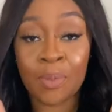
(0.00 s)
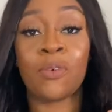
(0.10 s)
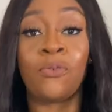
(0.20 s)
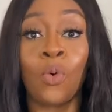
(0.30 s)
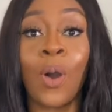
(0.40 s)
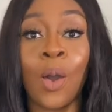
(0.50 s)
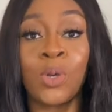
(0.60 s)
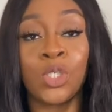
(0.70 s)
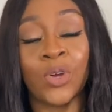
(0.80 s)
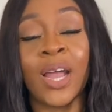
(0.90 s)
before I
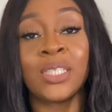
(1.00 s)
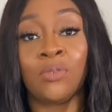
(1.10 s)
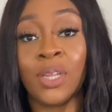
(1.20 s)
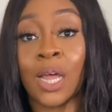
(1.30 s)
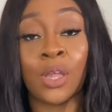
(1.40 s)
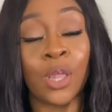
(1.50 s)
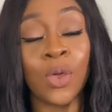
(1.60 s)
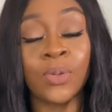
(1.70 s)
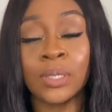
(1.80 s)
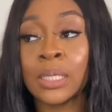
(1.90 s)
was trying to read out the
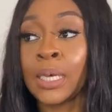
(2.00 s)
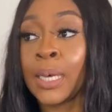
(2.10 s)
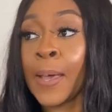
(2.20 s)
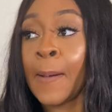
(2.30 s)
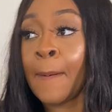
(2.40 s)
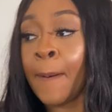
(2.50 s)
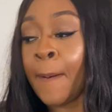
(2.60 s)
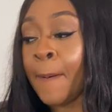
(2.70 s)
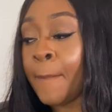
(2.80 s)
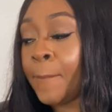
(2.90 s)
notes,
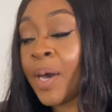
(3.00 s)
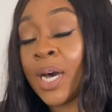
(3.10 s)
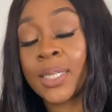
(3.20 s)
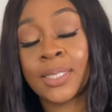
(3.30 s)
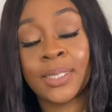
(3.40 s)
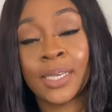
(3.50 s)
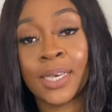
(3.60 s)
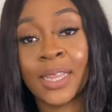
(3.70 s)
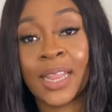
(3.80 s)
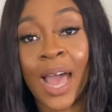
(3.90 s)
but
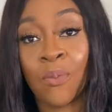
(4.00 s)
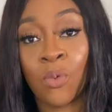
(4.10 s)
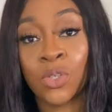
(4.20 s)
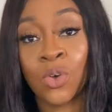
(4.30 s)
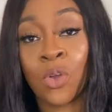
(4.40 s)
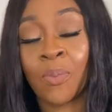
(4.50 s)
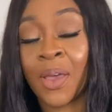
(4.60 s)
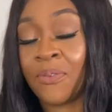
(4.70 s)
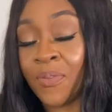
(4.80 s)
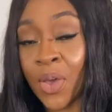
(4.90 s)
that was on
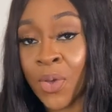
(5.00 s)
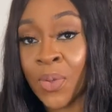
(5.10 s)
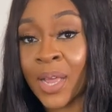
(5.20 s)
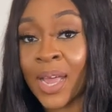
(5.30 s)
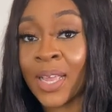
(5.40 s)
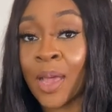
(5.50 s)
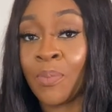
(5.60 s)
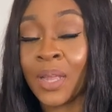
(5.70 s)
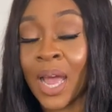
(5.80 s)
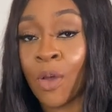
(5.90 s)
my phone and I'm
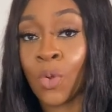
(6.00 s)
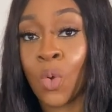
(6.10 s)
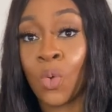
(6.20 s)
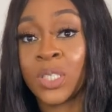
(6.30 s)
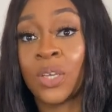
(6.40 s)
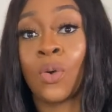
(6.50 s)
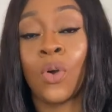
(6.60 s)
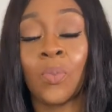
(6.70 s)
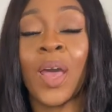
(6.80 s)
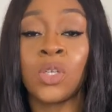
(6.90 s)
now recording
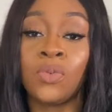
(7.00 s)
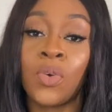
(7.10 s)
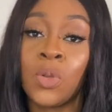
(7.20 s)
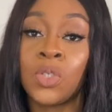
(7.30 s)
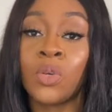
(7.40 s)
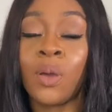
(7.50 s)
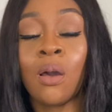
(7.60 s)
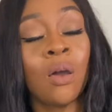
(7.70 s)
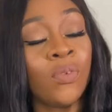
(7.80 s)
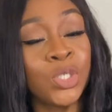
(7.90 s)
on my actual phone, so
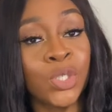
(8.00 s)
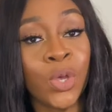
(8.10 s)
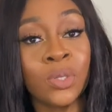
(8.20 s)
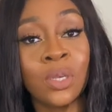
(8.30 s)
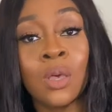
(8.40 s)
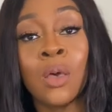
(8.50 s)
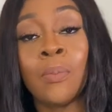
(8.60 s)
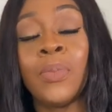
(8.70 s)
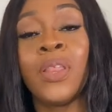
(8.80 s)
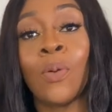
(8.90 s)
I can't read your notes,
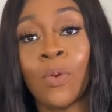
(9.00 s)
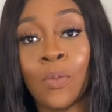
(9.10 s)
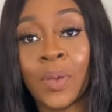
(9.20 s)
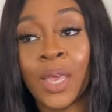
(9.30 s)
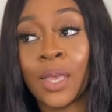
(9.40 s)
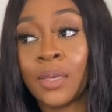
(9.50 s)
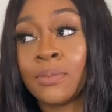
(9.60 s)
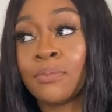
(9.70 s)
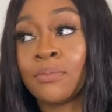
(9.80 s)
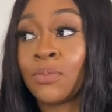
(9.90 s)
but they will be
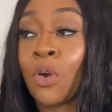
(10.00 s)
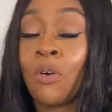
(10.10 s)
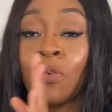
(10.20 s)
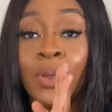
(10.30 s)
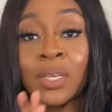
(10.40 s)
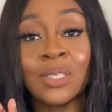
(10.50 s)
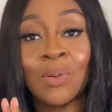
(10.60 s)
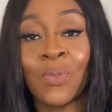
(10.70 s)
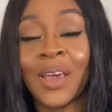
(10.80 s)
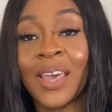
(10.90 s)
hovering
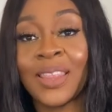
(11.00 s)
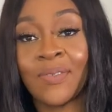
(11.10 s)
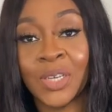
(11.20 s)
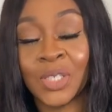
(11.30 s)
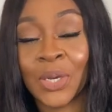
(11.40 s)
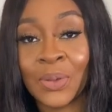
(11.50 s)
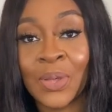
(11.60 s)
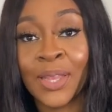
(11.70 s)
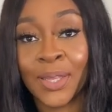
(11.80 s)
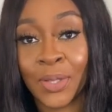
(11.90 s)
somewhere in the video,
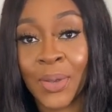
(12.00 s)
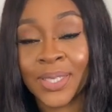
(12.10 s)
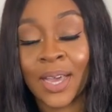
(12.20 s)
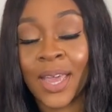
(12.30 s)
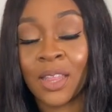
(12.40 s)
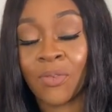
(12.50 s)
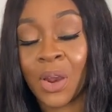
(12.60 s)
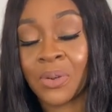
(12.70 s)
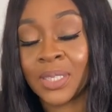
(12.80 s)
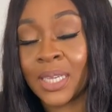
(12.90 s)
the notes that are in the
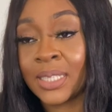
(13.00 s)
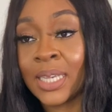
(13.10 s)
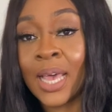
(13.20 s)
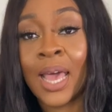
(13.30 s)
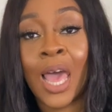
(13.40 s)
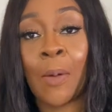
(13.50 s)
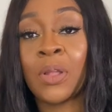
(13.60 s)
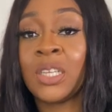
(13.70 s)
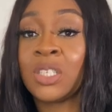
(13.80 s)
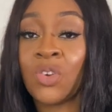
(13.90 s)
fragrances. I'm
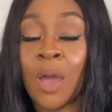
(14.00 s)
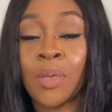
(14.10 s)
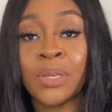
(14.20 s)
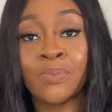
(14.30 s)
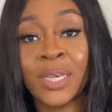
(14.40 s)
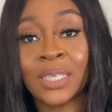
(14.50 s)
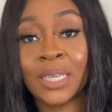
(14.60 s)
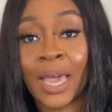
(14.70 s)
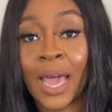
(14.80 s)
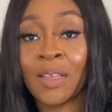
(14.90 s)
gonna describe them as best
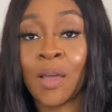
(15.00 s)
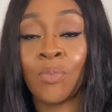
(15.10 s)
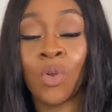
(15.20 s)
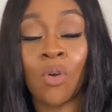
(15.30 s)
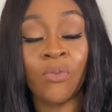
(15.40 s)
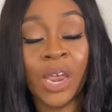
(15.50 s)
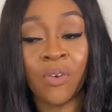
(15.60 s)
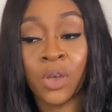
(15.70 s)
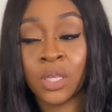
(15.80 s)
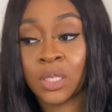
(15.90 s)
as I can. I'm not a
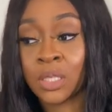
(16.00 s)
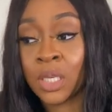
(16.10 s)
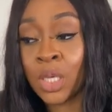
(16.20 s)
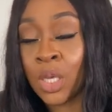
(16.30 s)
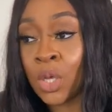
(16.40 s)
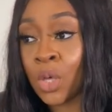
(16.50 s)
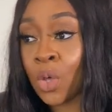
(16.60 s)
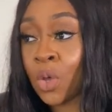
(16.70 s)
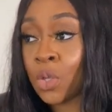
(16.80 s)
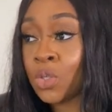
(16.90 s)
fragrance
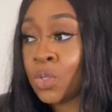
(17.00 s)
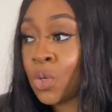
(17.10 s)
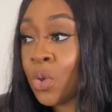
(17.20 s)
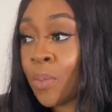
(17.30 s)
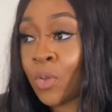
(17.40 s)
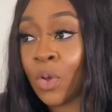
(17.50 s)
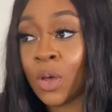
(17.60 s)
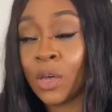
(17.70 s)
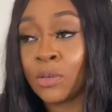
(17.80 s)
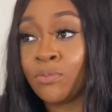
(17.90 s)
connoisseur, I'm not
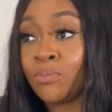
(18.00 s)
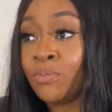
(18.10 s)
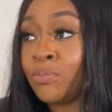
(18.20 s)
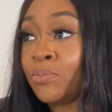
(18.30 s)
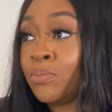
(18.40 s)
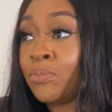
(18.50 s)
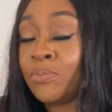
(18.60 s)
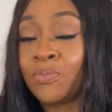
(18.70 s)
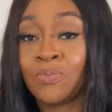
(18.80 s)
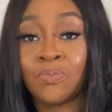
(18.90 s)
a
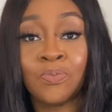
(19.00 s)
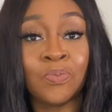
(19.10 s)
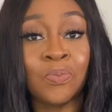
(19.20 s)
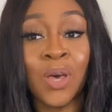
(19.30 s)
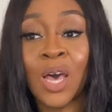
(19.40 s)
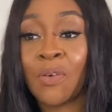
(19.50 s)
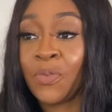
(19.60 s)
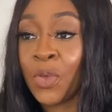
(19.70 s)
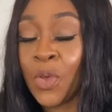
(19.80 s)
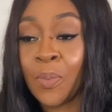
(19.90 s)

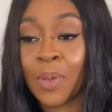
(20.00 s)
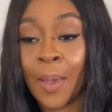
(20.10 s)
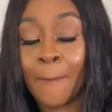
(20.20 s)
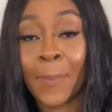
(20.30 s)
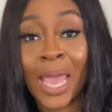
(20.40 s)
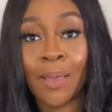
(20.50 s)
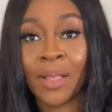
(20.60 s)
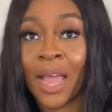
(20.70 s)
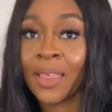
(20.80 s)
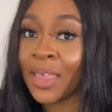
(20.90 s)
perfume babe
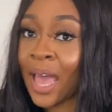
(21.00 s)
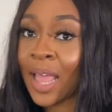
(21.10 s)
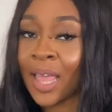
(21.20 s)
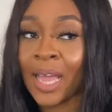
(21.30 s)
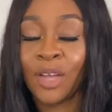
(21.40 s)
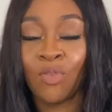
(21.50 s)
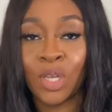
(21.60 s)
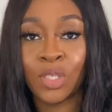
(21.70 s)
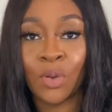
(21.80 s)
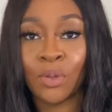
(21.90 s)
like that. Like I
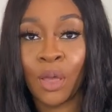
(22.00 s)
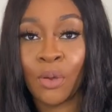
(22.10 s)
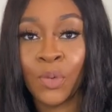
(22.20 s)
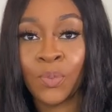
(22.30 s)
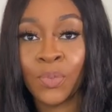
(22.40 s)
really don't know